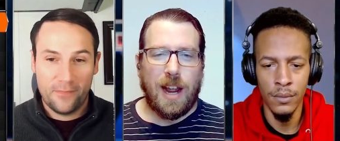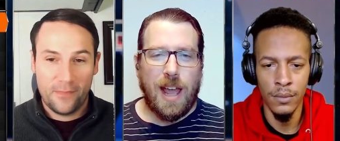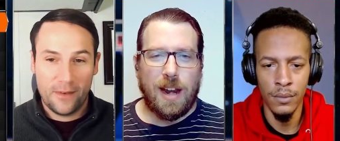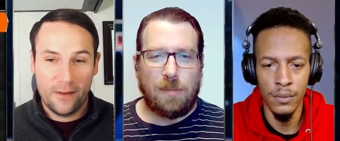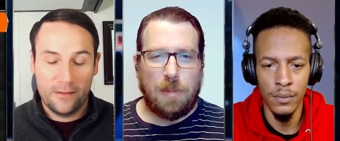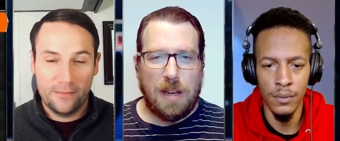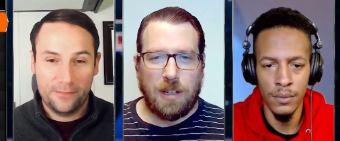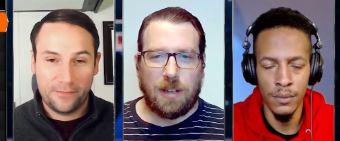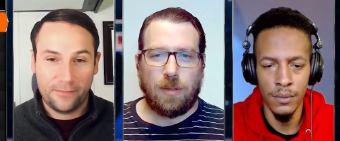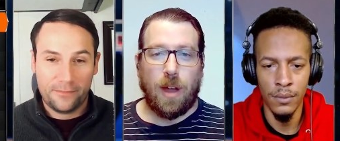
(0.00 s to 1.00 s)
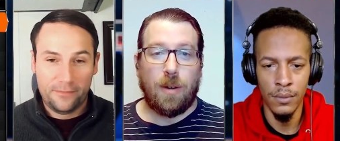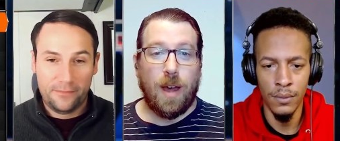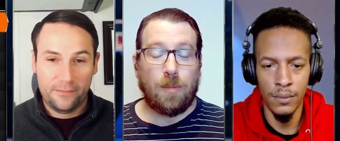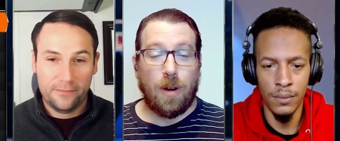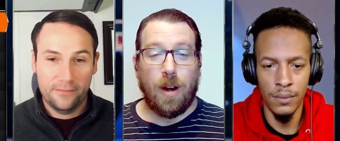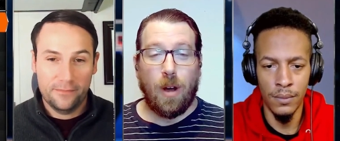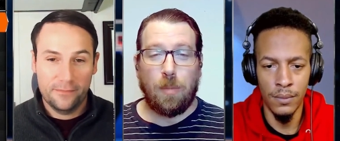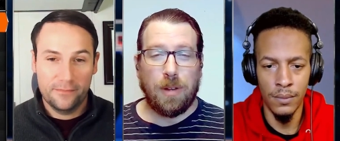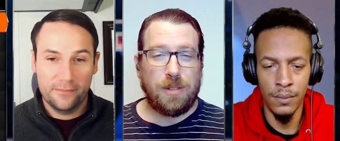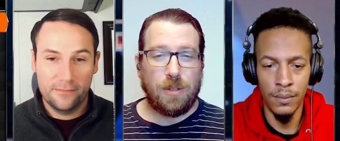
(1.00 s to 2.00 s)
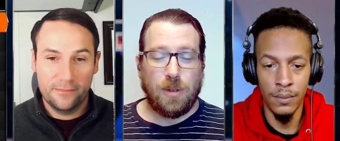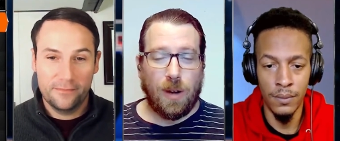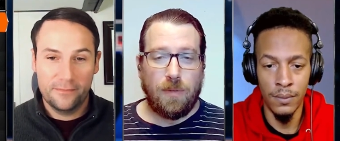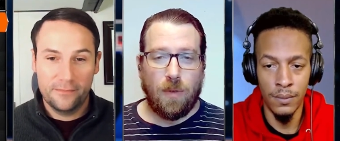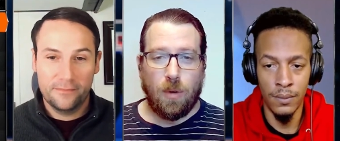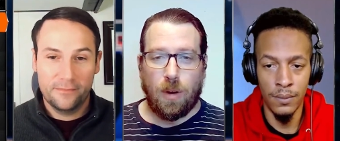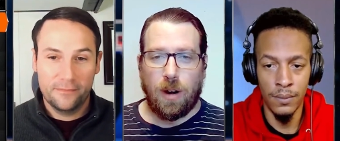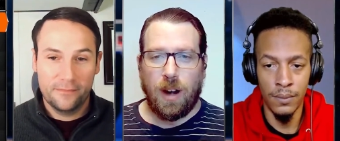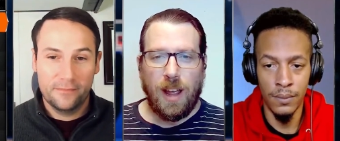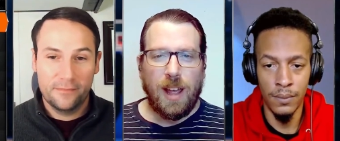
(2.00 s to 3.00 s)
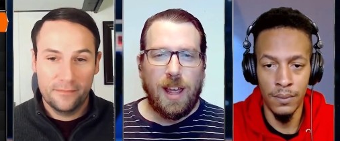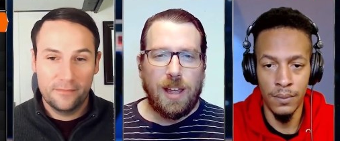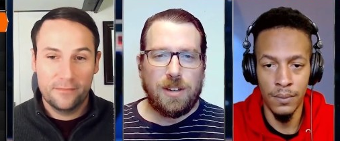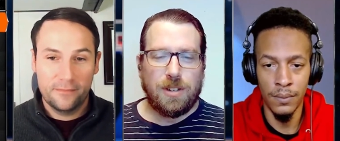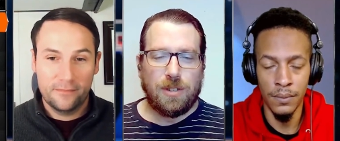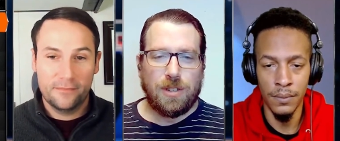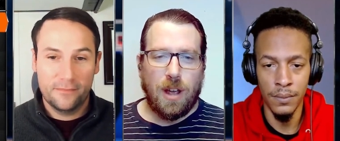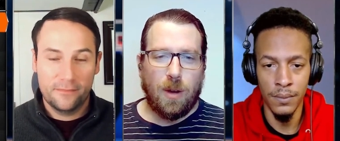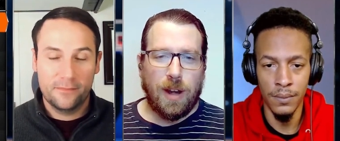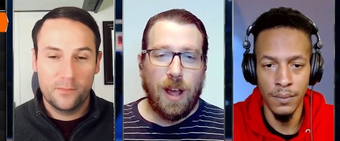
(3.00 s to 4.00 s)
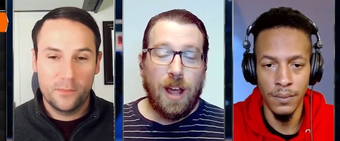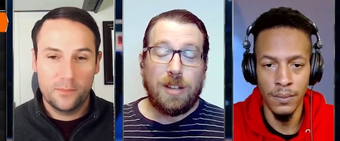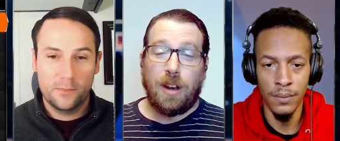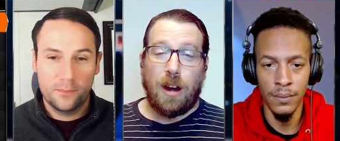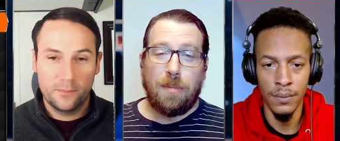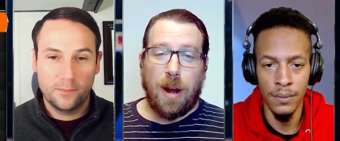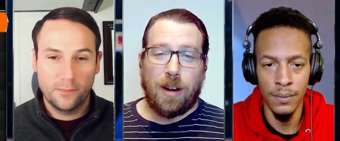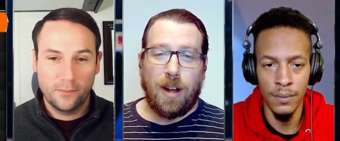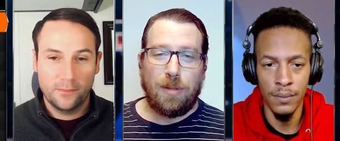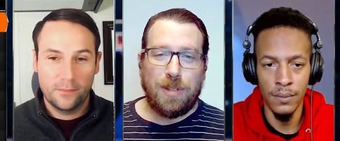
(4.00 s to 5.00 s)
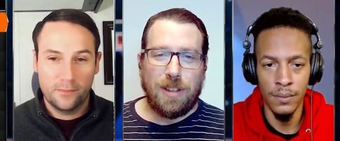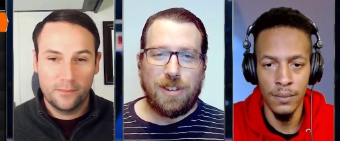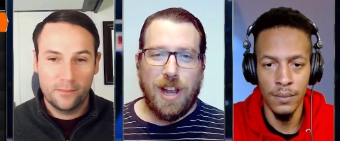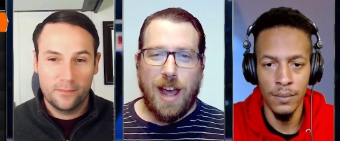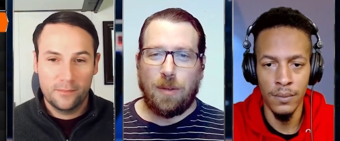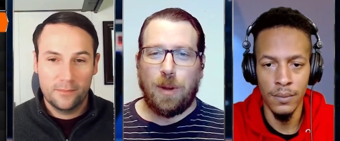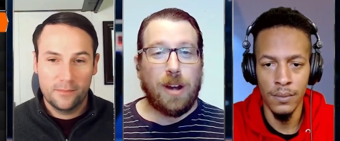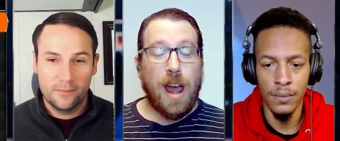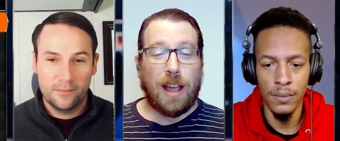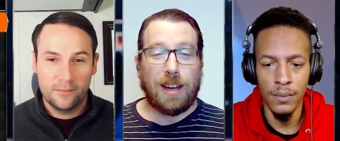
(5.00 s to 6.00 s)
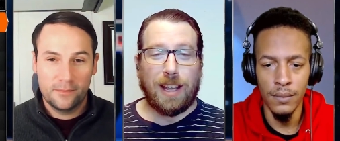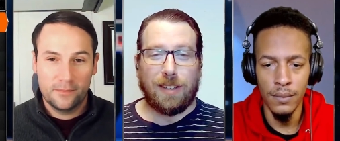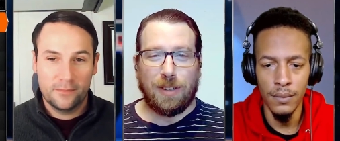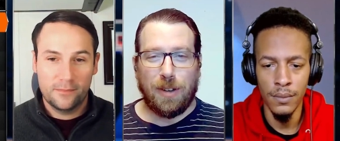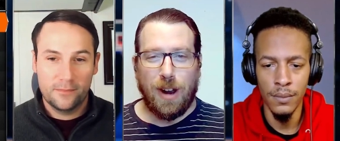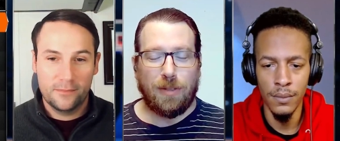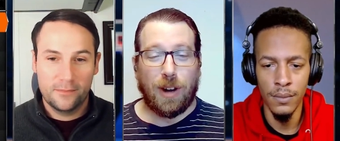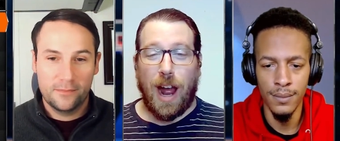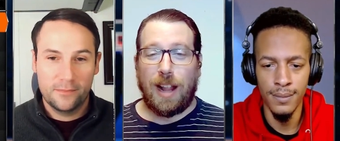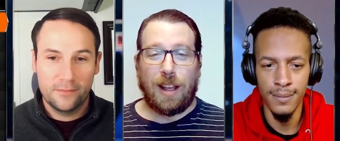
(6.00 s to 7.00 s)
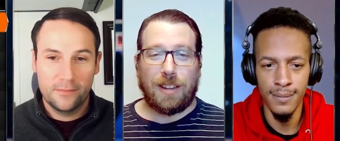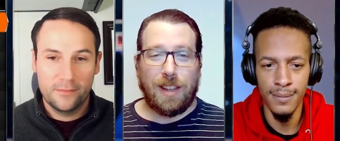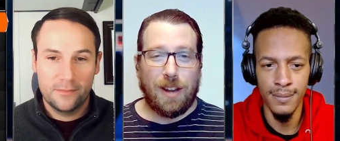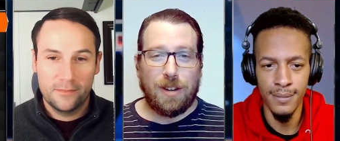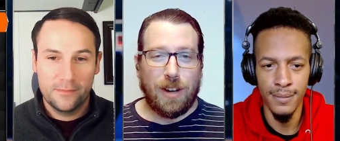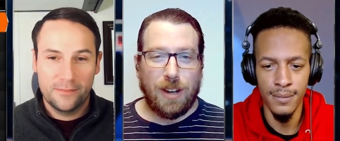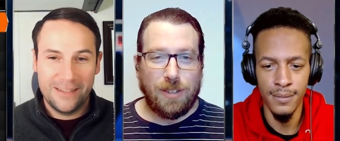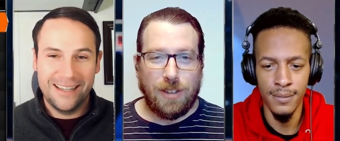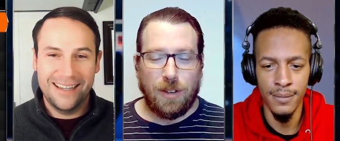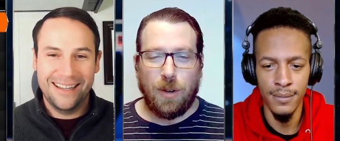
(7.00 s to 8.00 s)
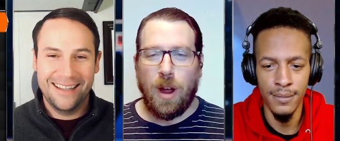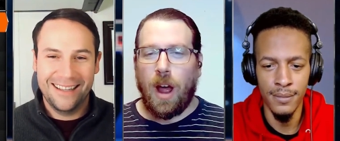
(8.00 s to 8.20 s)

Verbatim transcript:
Speaker 1: I had it basically right around where it opened, 224 ish or so. And sorry, Mark Holmes in the chat, we are not going to give you an over. I like the under here too.